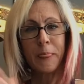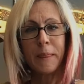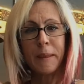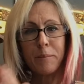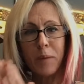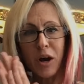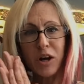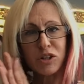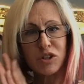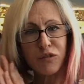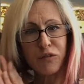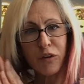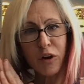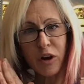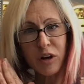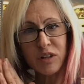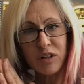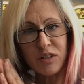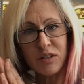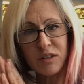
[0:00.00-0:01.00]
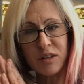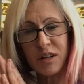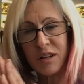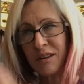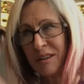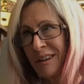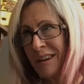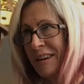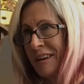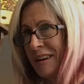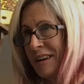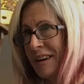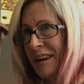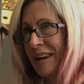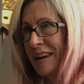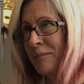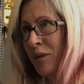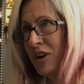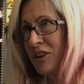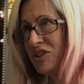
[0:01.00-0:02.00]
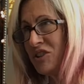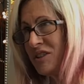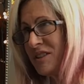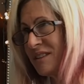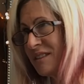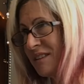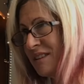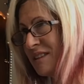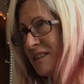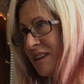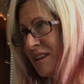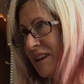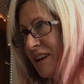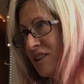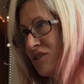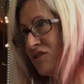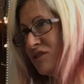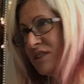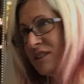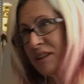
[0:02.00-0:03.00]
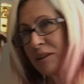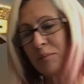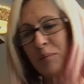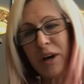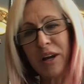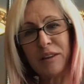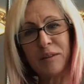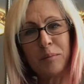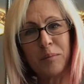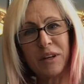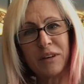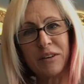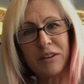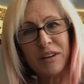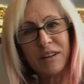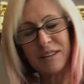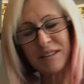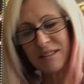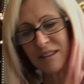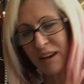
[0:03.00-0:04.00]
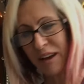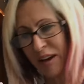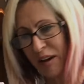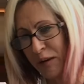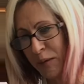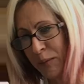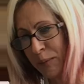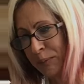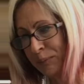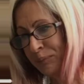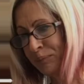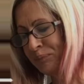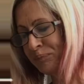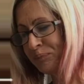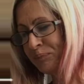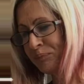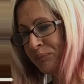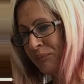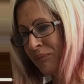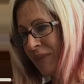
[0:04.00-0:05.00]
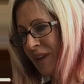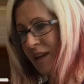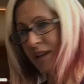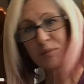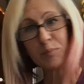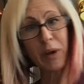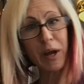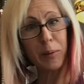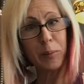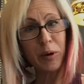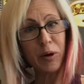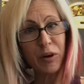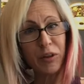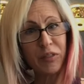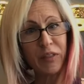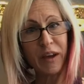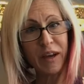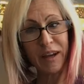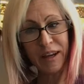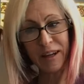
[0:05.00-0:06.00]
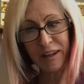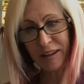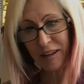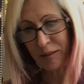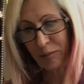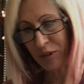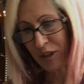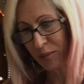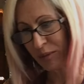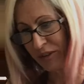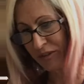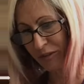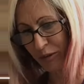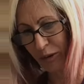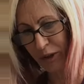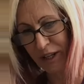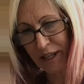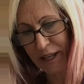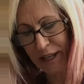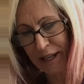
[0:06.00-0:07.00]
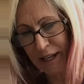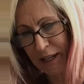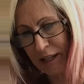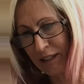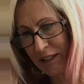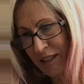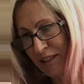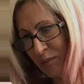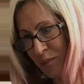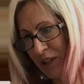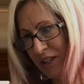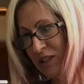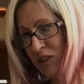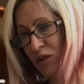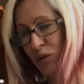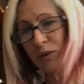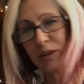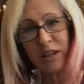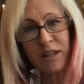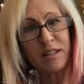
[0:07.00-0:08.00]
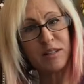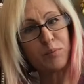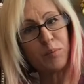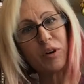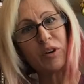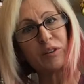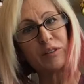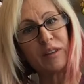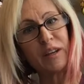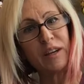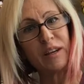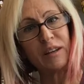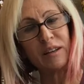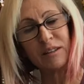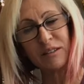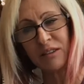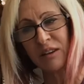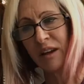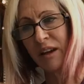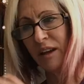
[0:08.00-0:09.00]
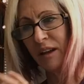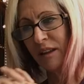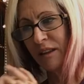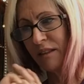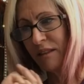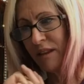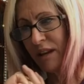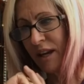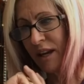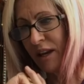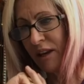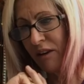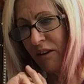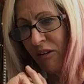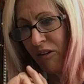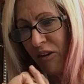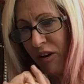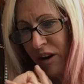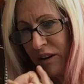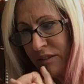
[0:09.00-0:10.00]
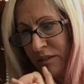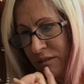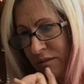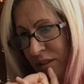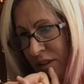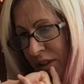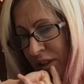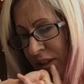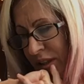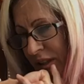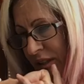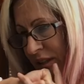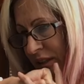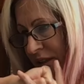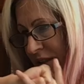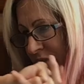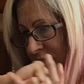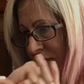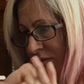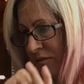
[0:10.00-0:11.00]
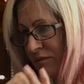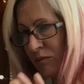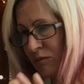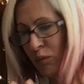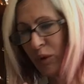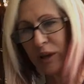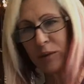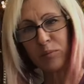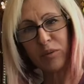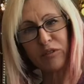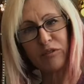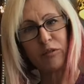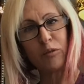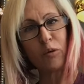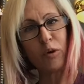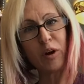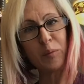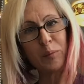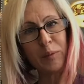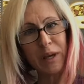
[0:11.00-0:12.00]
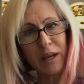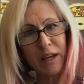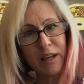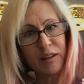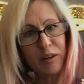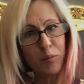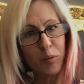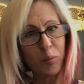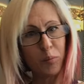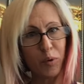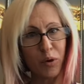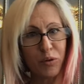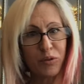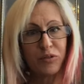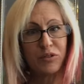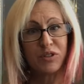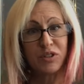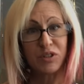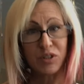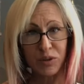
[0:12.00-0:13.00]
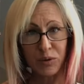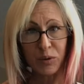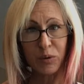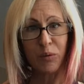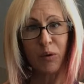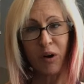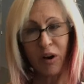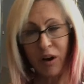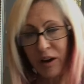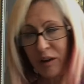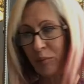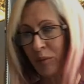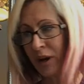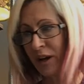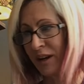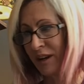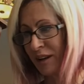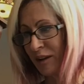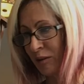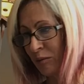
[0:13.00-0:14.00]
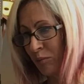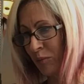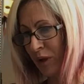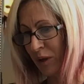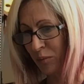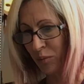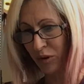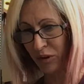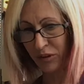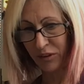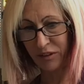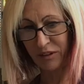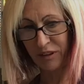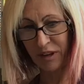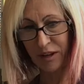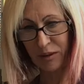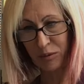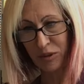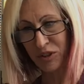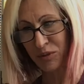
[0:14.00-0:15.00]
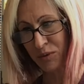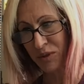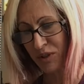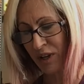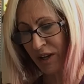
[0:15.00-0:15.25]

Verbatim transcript: March first. March is, is an interesting month because um, it's my birthday. I'm going to be 48. It's my two kids' birthdays. They are the week before me. They were both due on my, my birthday, which was